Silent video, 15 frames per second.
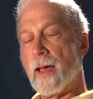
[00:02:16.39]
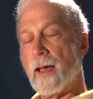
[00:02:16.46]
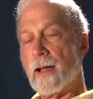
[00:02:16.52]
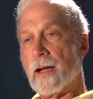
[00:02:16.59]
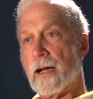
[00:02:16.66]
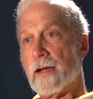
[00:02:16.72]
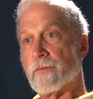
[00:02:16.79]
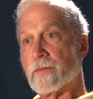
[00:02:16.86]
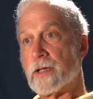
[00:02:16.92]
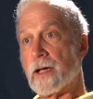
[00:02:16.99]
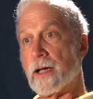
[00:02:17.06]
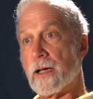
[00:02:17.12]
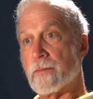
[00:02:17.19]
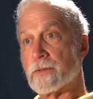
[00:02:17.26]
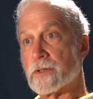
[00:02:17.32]
And I have
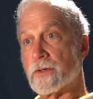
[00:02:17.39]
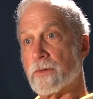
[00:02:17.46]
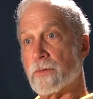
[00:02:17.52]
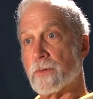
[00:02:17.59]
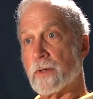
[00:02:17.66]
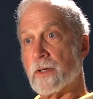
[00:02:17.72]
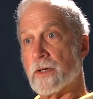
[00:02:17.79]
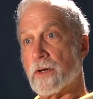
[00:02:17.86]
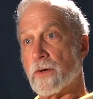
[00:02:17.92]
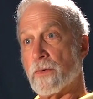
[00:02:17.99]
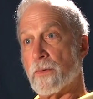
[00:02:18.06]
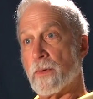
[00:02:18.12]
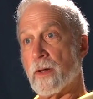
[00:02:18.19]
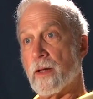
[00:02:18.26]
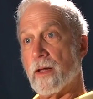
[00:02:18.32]
time, so, you
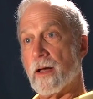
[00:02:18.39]
know,